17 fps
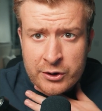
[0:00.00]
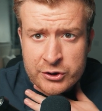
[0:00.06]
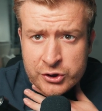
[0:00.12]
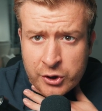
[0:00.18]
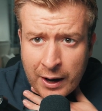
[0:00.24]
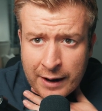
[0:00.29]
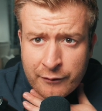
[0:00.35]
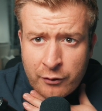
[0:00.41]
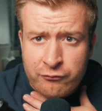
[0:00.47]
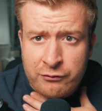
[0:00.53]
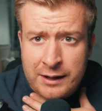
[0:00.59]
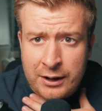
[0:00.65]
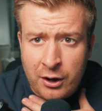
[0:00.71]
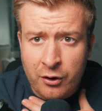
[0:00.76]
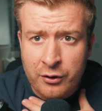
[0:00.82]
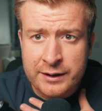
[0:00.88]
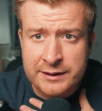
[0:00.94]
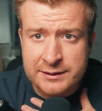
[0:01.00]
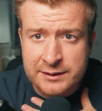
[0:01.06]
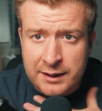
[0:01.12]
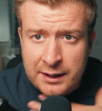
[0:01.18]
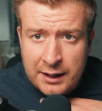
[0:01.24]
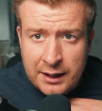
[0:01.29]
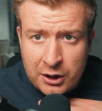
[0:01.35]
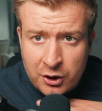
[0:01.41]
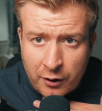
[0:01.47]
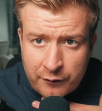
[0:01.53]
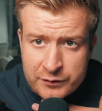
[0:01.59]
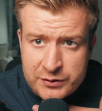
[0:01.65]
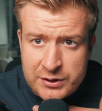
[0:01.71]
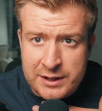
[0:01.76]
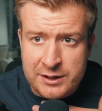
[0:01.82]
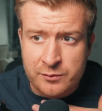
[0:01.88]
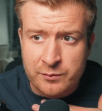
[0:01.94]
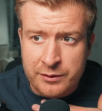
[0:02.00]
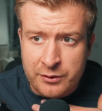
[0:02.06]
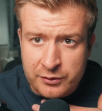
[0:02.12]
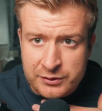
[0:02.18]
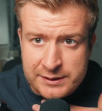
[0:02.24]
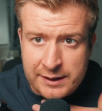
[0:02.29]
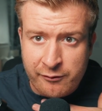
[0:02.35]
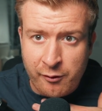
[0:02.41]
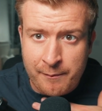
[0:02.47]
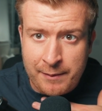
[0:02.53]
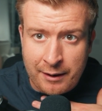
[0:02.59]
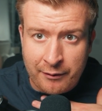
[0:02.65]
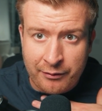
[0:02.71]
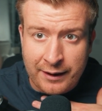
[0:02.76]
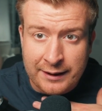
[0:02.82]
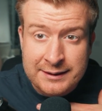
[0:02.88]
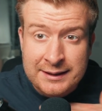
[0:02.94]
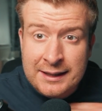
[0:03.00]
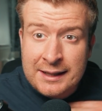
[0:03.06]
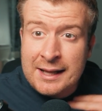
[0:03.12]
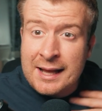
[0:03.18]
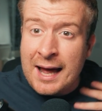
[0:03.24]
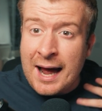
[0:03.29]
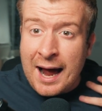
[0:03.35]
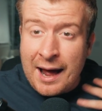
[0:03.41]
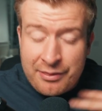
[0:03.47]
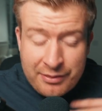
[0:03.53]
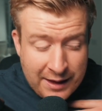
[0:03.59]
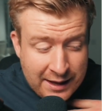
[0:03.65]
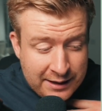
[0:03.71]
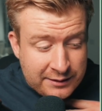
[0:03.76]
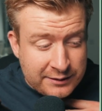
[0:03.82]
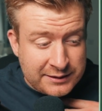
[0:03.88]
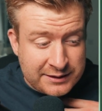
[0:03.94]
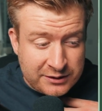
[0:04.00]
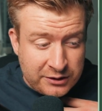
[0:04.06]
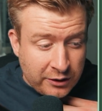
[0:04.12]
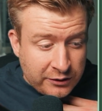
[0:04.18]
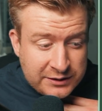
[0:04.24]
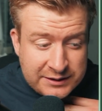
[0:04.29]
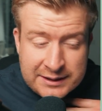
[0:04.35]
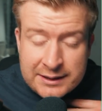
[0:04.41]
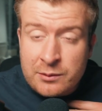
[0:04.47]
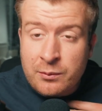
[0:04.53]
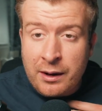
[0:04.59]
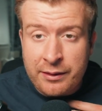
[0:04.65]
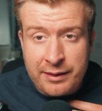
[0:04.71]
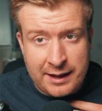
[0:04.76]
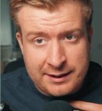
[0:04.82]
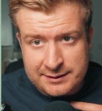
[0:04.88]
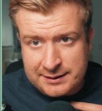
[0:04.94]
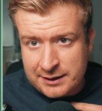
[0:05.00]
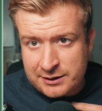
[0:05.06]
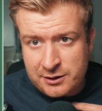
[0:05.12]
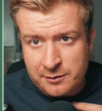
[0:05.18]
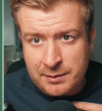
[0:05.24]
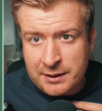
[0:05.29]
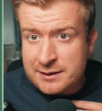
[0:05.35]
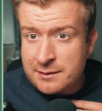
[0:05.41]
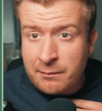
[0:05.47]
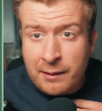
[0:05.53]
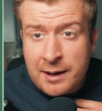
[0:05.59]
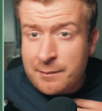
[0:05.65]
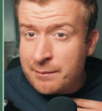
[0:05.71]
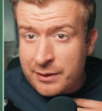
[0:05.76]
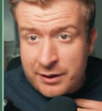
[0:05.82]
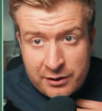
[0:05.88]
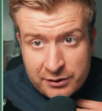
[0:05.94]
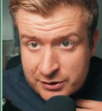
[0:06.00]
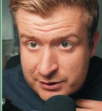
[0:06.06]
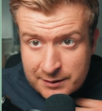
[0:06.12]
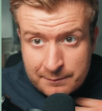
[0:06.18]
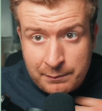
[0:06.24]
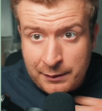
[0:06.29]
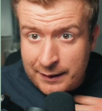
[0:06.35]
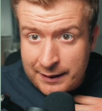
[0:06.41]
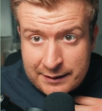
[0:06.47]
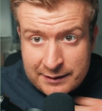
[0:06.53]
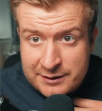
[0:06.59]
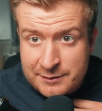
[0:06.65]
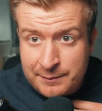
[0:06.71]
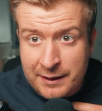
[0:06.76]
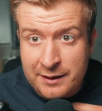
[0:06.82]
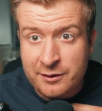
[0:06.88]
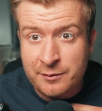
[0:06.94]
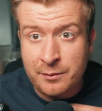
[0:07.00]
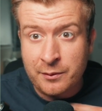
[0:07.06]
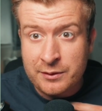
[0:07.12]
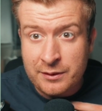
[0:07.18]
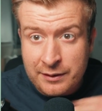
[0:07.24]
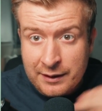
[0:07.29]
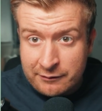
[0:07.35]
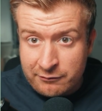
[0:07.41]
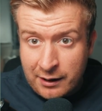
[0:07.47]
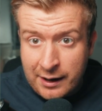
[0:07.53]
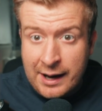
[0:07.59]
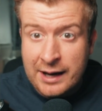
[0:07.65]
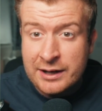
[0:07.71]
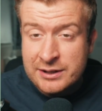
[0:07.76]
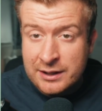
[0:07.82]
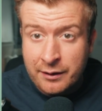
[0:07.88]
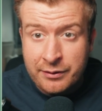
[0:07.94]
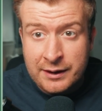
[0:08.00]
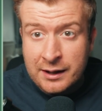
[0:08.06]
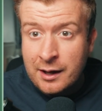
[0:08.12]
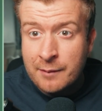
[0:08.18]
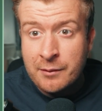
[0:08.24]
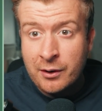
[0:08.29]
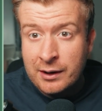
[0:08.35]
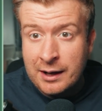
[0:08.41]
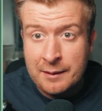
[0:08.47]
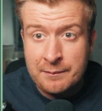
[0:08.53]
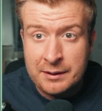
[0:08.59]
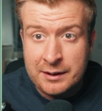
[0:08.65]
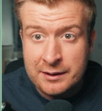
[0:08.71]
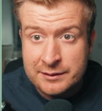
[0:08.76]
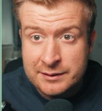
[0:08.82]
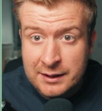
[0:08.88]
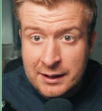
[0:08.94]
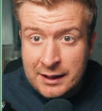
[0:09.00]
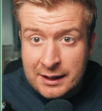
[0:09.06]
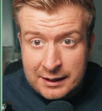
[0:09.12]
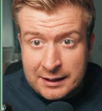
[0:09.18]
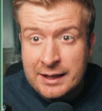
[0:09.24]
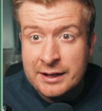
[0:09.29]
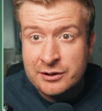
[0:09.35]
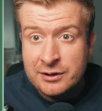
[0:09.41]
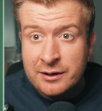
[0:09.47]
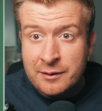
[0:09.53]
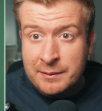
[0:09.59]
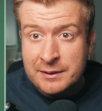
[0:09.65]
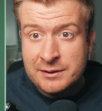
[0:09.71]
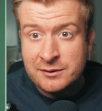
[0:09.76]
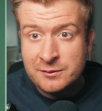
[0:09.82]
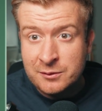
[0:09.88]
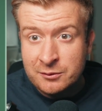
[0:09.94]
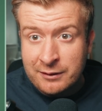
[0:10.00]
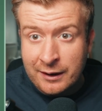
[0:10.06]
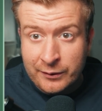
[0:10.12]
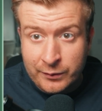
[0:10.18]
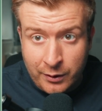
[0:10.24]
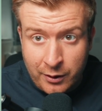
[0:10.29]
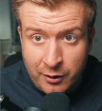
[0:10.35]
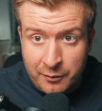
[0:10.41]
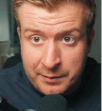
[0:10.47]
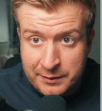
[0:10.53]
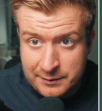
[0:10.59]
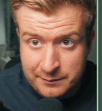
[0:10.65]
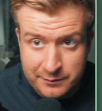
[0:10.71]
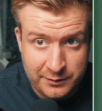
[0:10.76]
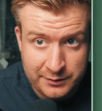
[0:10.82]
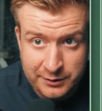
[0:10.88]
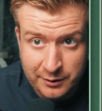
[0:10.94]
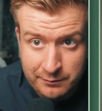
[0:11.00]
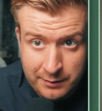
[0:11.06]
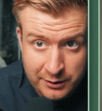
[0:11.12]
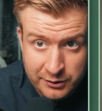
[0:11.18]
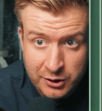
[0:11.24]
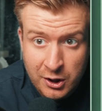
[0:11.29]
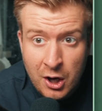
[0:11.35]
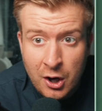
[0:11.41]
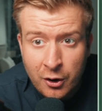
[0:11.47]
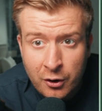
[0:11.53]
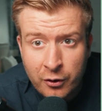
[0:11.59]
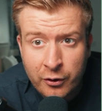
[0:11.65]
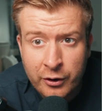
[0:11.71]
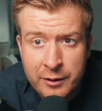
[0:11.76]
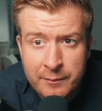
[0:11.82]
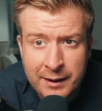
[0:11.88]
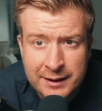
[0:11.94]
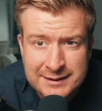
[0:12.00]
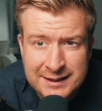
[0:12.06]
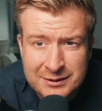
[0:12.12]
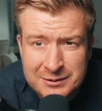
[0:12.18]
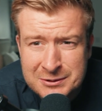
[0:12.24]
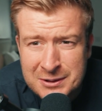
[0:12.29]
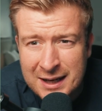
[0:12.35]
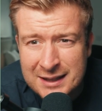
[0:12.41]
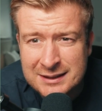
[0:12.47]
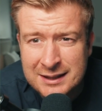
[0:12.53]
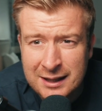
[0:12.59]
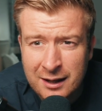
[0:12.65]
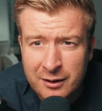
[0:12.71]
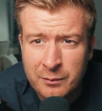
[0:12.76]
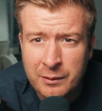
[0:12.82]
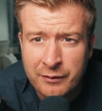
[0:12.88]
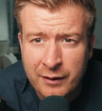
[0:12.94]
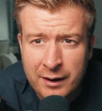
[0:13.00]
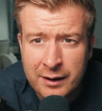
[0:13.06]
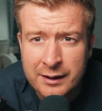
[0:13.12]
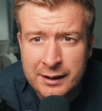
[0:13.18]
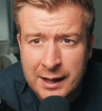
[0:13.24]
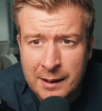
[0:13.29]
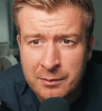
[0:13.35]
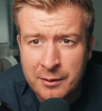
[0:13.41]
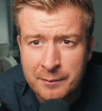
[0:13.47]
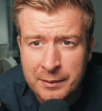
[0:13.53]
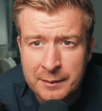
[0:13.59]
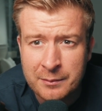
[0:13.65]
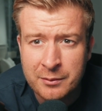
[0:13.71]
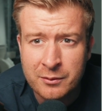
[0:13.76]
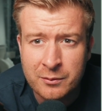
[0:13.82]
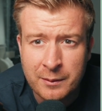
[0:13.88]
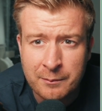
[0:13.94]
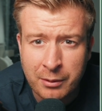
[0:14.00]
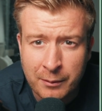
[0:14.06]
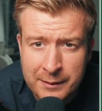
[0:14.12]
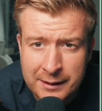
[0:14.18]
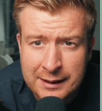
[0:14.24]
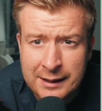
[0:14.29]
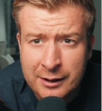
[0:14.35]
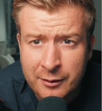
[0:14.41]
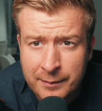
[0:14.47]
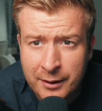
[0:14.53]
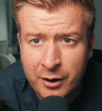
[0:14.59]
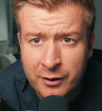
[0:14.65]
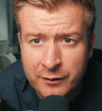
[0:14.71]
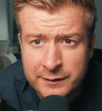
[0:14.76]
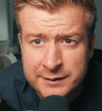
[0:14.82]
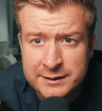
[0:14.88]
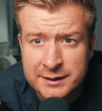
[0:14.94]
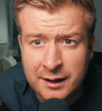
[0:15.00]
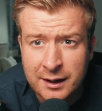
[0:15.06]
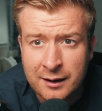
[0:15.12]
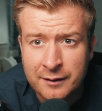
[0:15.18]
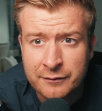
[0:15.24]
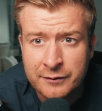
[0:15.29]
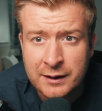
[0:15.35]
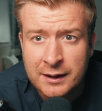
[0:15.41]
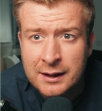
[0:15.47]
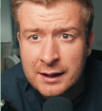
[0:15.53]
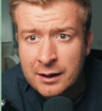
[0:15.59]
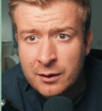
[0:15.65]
So have a really honest conversation with yourself about that. And then, you know, see where that sets you, because it might be that you're just completely indispensable and you think, right, actually, I think I'm okay because literally the business will ground to a halt because I'm doing so much. Or you might say, oh, actually, look, we've hired a couple of people. We're probably a little bit overstaffed.